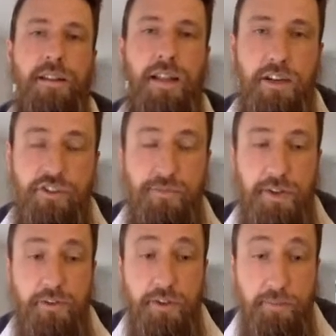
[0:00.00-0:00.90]

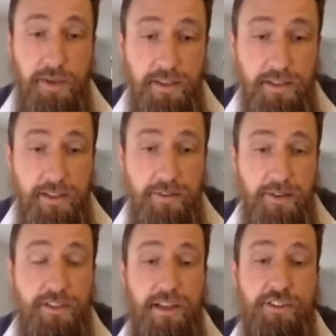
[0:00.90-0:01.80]
large battery pack
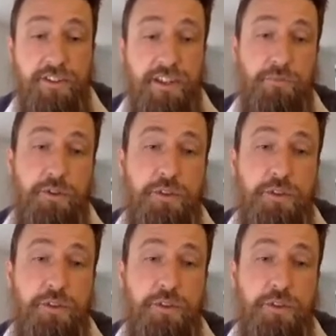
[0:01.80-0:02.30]
attached,